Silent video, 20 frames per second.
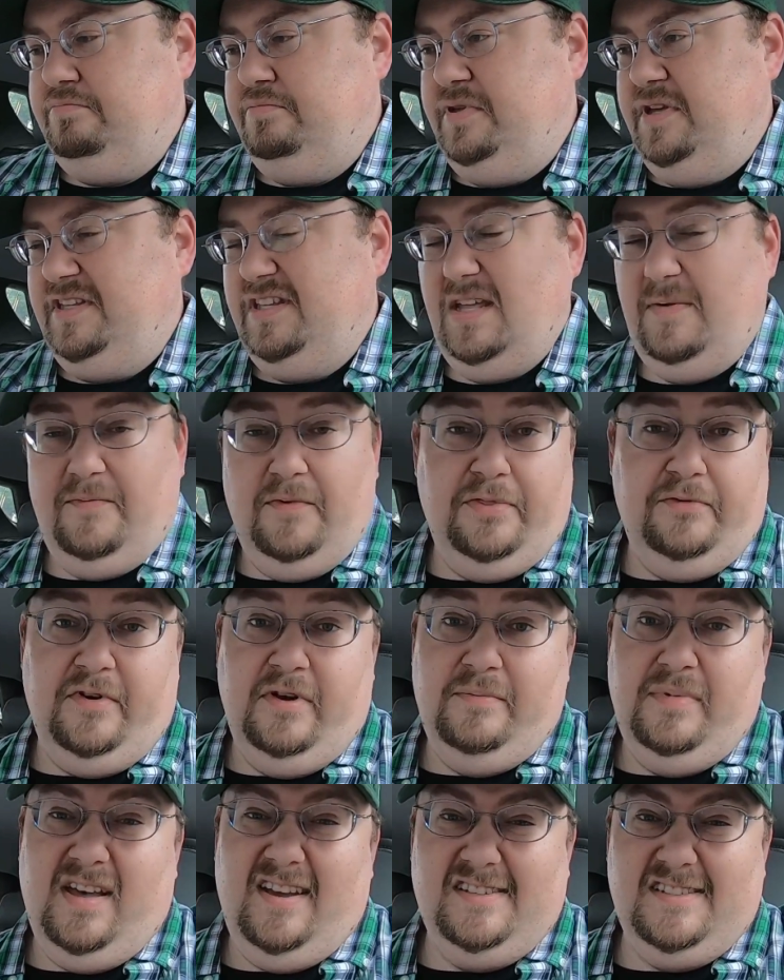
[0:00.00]
Picked up for
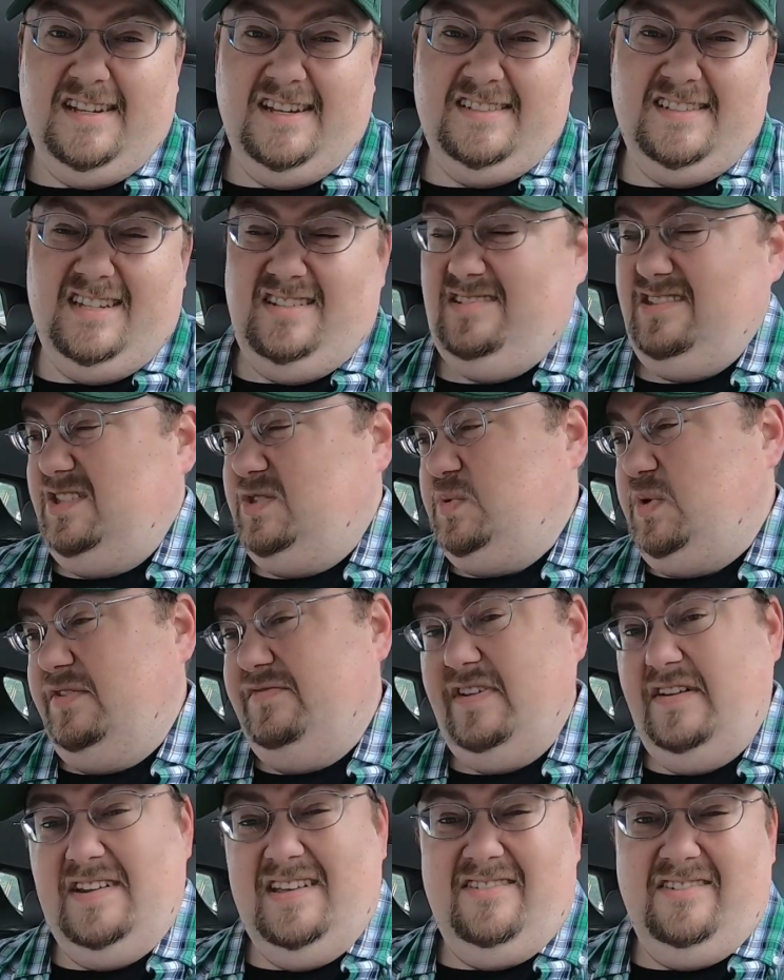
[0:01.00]
$3. Like I said, it's a
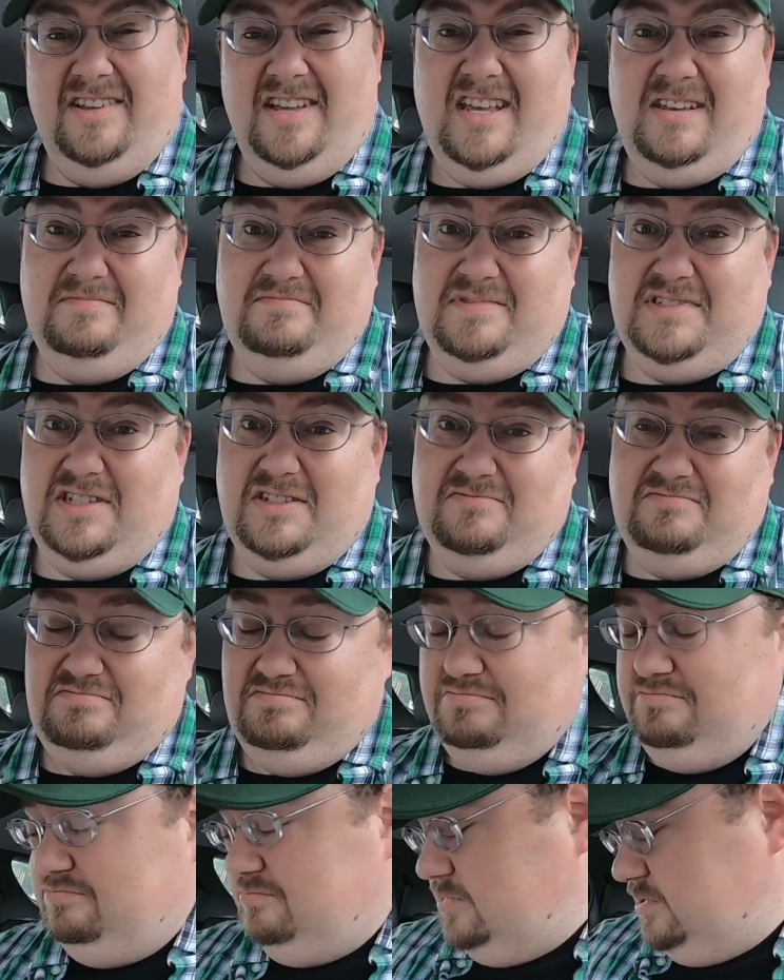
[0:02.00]
$25 game, so
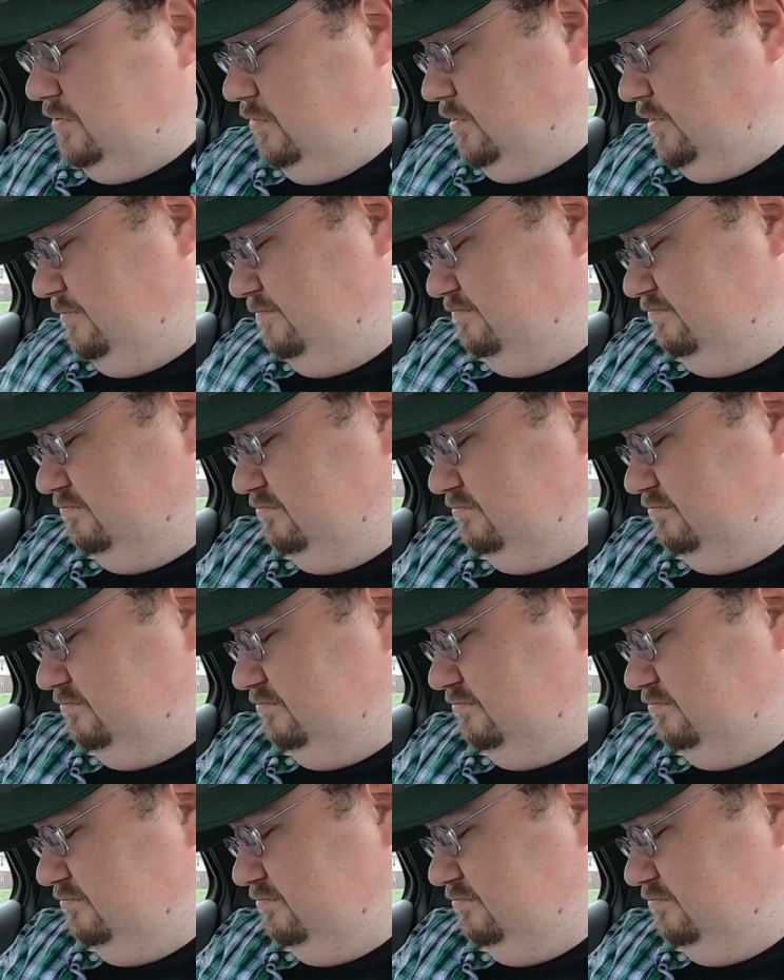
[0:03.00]
score.